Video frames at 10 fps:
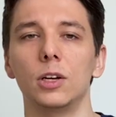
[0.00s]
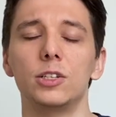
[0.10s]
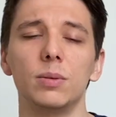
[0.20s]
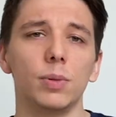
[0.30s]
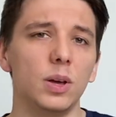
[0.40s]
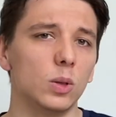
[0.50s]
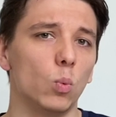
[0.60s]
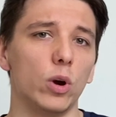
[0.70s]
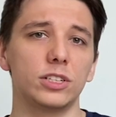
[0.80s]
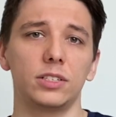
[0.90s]
Simply, it
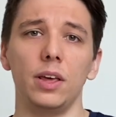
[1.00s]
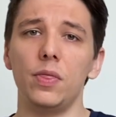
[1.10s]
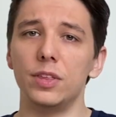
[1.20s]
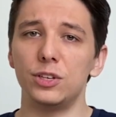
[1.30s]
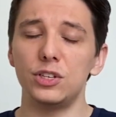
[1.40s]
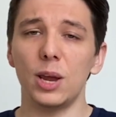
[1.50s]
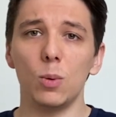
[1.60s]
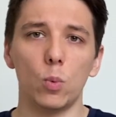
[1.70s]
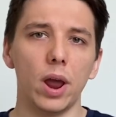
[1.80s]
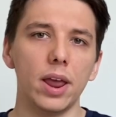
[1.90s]
works in the
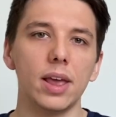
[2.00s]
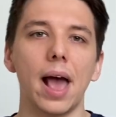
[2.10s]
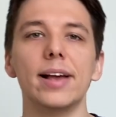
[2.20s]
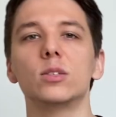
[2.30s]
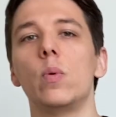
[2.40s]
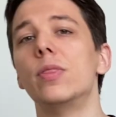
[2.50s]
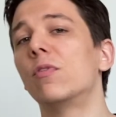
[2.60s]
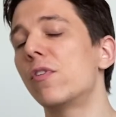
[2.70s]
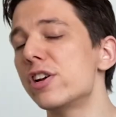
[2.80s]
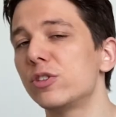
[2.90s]
same way as with
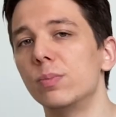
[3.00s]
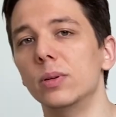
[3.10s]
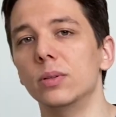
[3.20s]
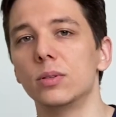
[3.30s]
Freshman.